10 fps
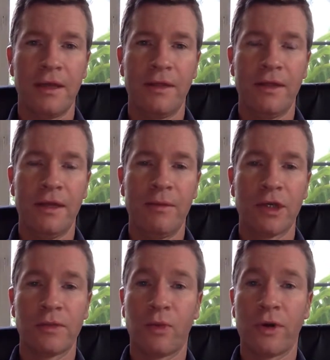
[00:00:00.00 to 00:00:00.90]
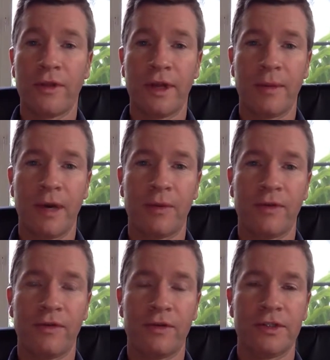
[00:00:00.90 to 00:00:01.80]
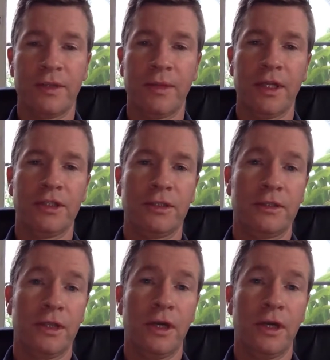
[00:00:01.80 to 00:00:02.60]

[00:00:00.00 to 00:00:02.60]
The most important thing about peripheral nerve stimulation is to